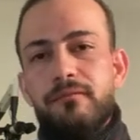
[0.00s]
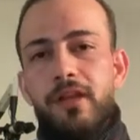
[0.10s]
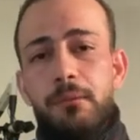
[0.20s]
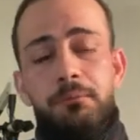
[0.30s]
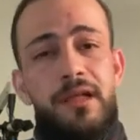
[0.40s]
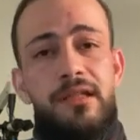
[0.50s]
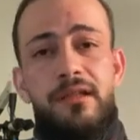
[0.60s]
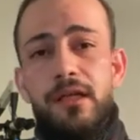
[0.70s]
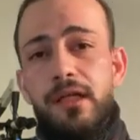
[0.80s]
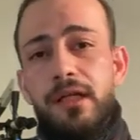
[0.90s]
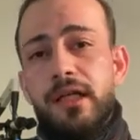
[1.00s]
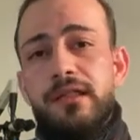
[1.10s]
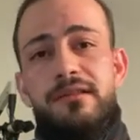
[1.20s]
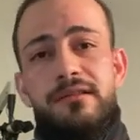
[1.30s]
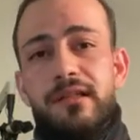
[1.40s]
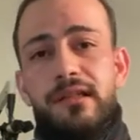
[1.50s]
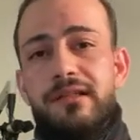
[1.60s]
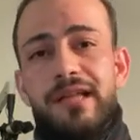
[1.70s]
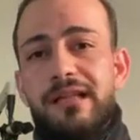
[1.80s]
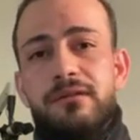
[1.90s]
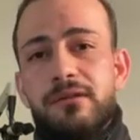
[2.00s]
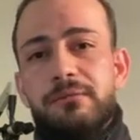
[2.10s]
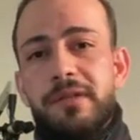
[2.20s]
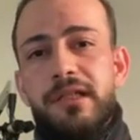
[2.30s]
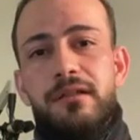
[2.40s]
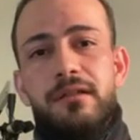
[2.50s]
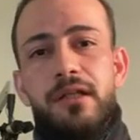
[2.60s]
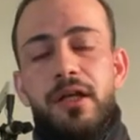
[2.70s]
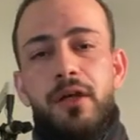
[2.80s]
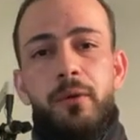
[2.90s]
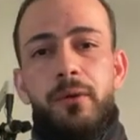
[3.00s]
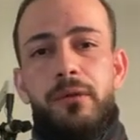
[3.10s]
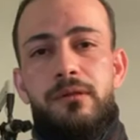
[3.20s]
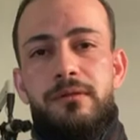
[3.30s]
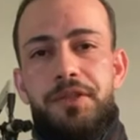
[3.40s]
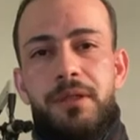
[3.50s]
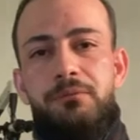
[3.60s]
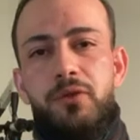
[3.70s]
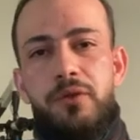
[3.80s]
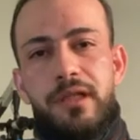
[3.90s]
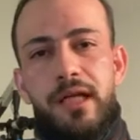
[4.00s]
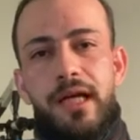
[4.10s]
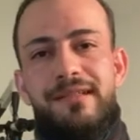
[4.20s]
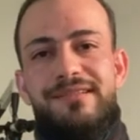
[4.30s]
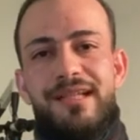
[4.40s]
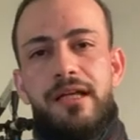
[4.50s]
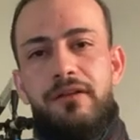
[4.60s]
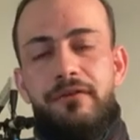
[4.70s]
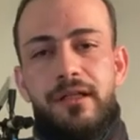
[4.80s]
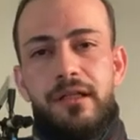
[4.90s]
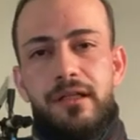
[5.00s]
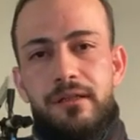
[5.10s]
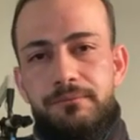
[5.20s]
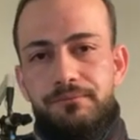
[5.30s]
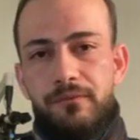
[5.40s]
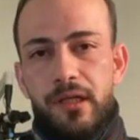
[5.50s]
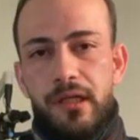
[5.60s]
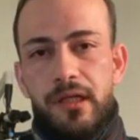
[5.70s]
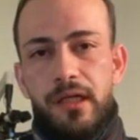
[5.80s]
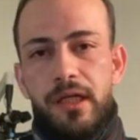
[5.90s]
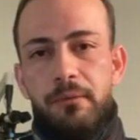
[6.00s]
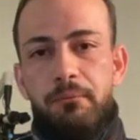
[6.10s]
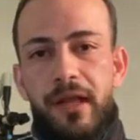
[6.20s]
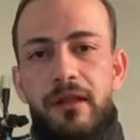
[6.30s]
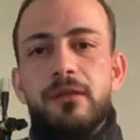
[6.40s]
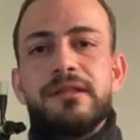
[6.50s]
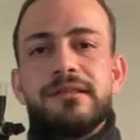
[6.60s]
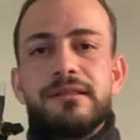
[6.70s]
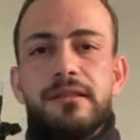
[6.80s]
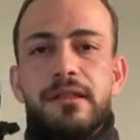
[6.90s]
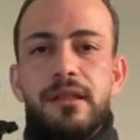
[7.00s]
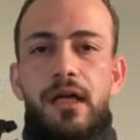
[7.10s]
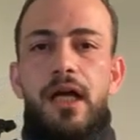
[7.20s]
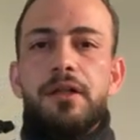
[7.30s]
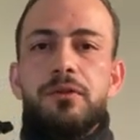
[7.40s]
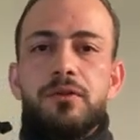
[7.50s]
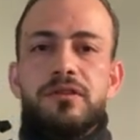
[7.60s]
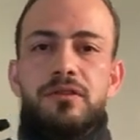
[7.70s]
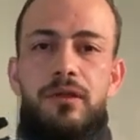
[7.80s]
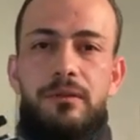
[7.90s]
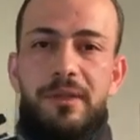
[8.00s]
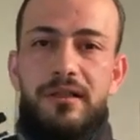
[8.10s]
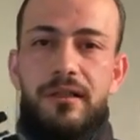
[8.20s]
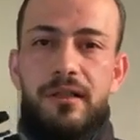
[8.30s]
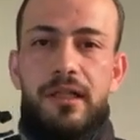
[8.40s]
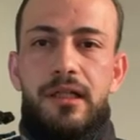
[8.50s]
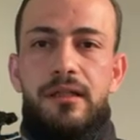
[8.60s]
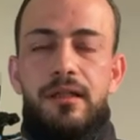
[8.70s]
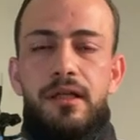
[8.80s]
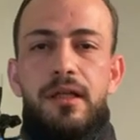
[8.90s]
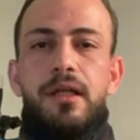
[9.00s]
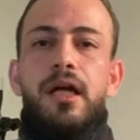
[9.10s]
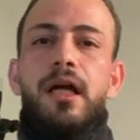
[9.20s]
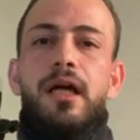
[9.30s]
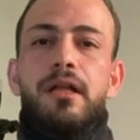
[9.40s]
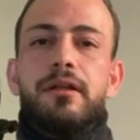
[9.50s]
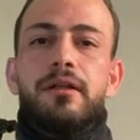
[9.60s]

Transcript: but that not mean we will jump to the unscientific methods and use wrong material. And